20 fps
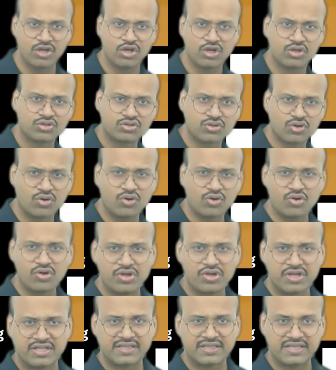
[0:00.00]
So
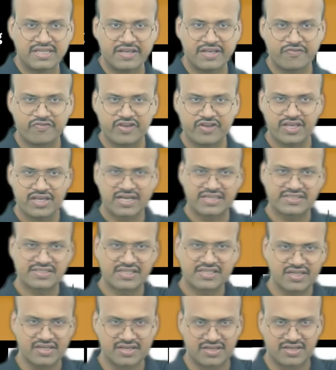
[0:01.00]
if we
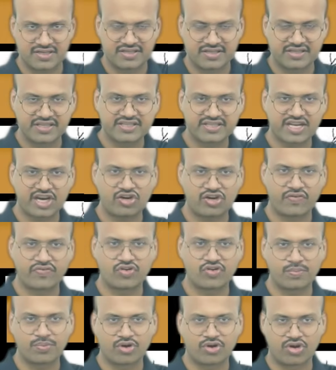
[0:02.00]
consider this kind of
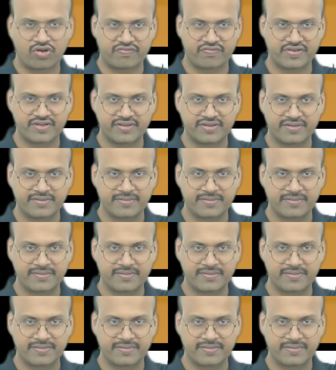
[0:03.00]
topography